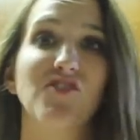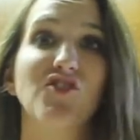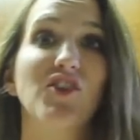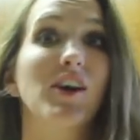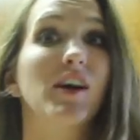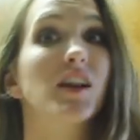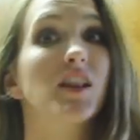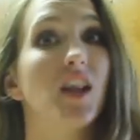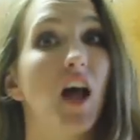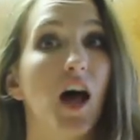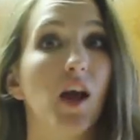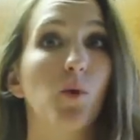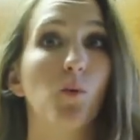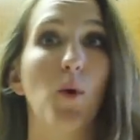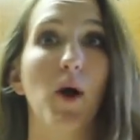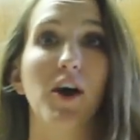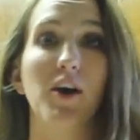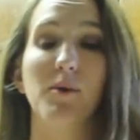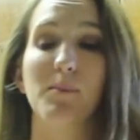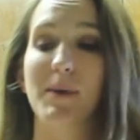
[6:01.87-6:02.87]
I drink a lot of
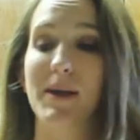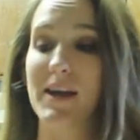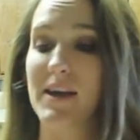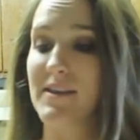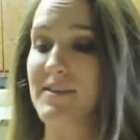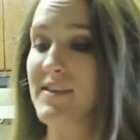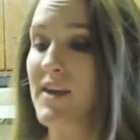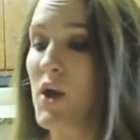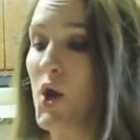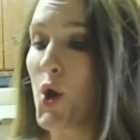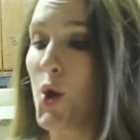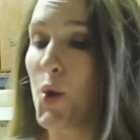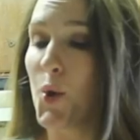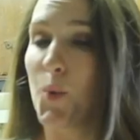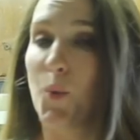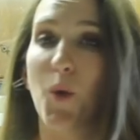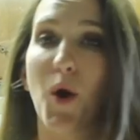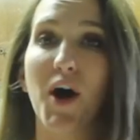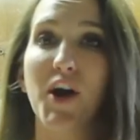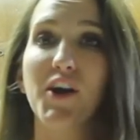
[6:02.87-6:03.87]
water because
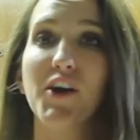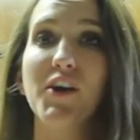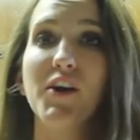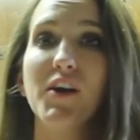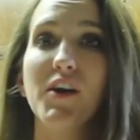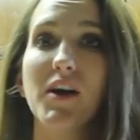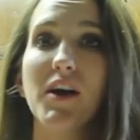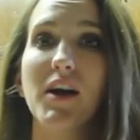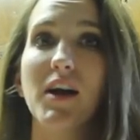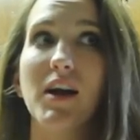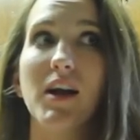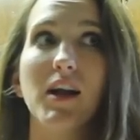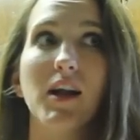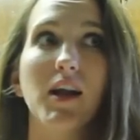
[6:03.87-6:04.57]
water,